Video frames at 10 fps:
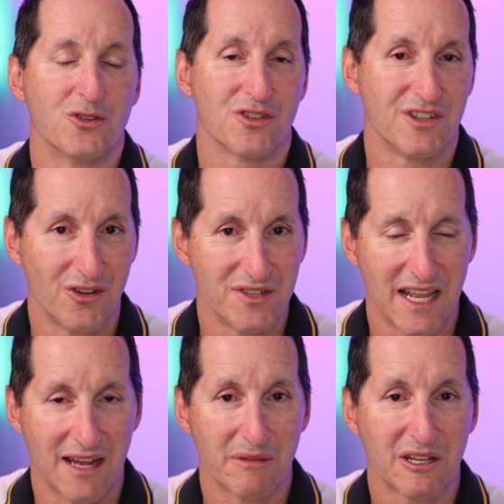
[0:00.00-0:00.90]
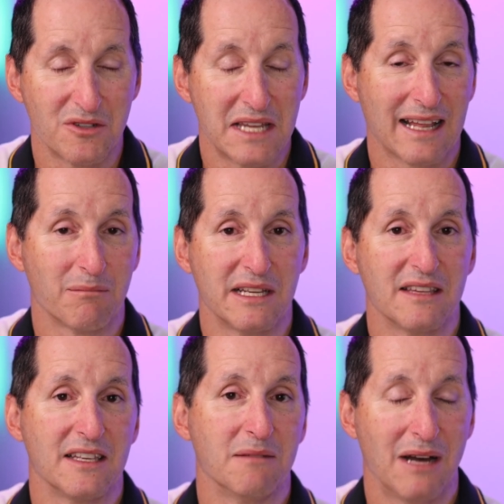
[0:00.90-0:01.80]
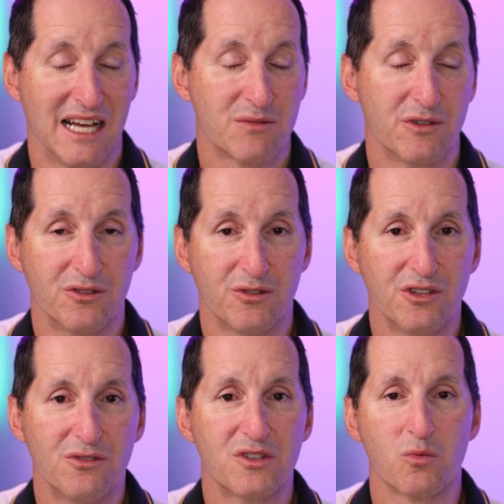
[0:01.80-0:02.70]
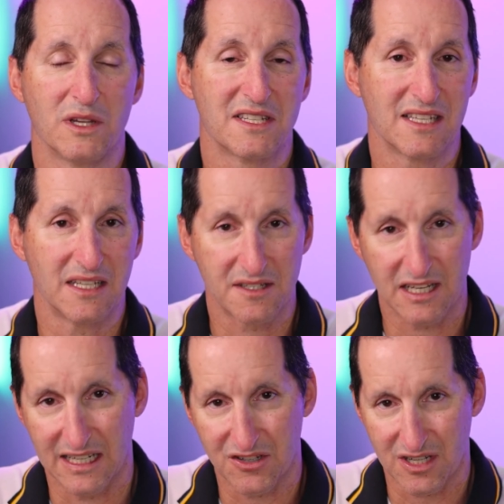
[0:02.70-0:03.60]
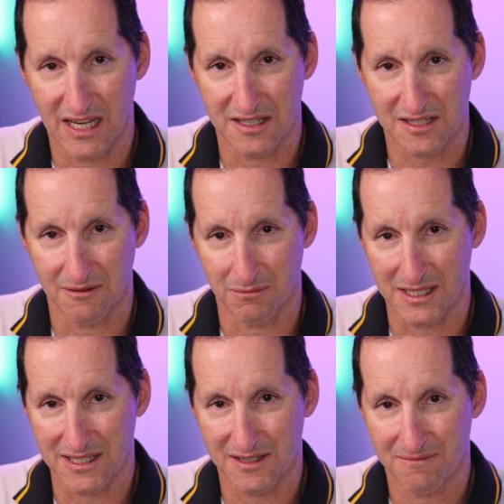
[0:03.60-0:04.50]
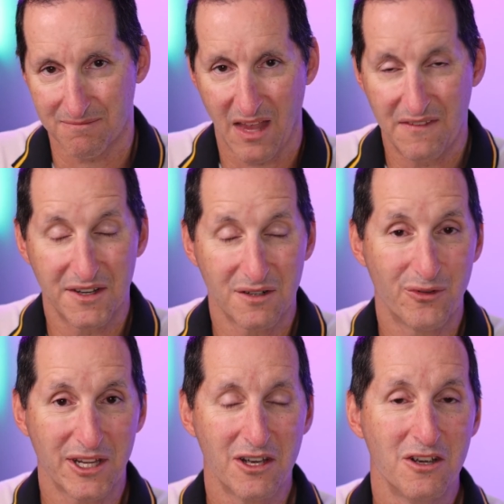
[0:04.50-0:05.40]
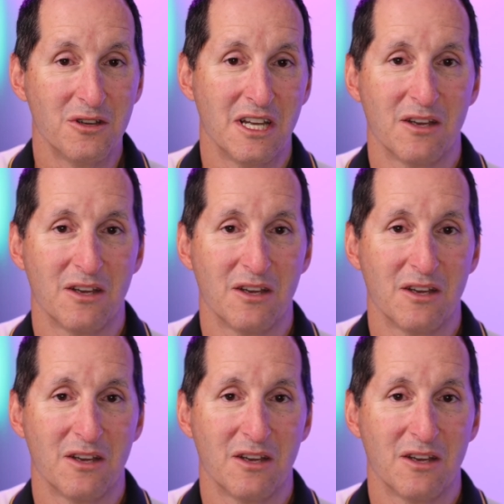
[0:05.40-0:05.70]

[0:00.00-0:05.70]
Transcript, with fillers: you should note down because that'll be the password you'll use once the installation has completed. And then off we go.